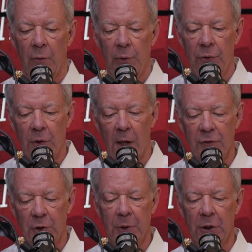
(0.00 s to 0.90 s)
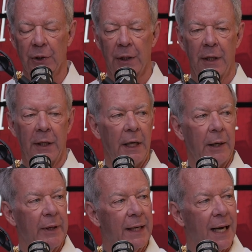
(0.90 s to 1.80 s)
We used all of his books,
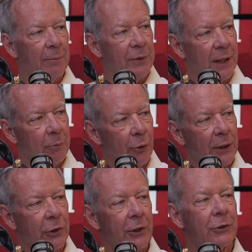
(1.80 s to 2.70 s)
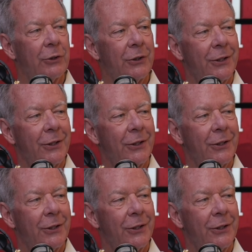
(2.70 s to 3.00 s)
and we got him to come to our church